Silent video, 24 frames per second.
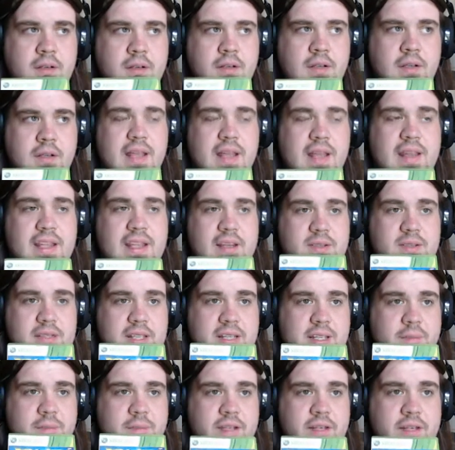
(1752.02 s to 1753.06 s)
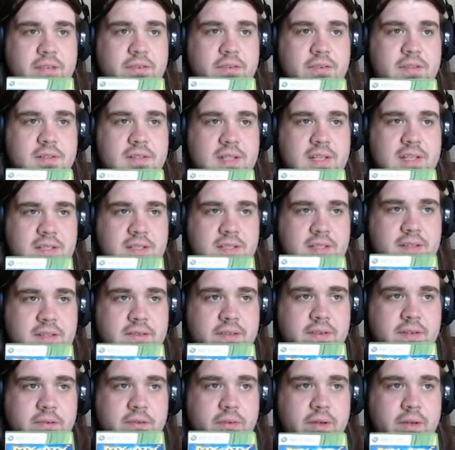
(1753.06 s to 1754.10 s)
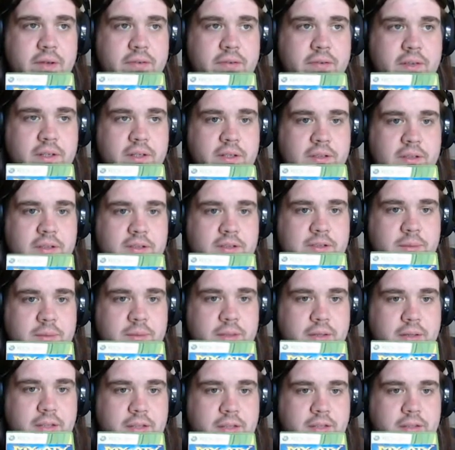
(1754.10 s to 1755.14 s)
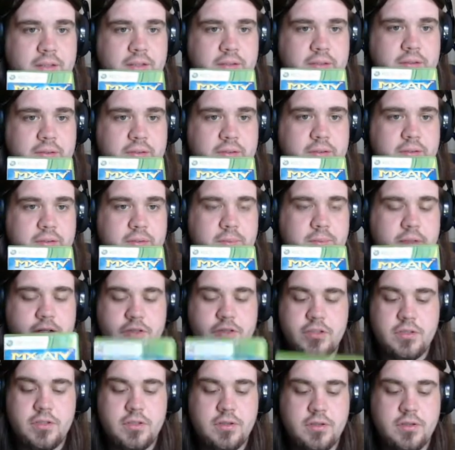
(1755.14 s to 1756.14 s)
I think it was the MX vs ATV Reflex. I'm thinking of. I'm not sure.